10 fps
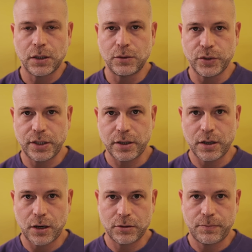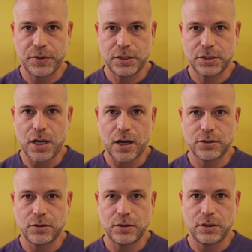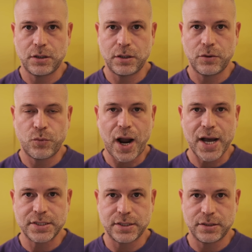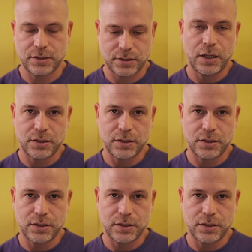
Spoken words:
and we hear how the pitch actually rises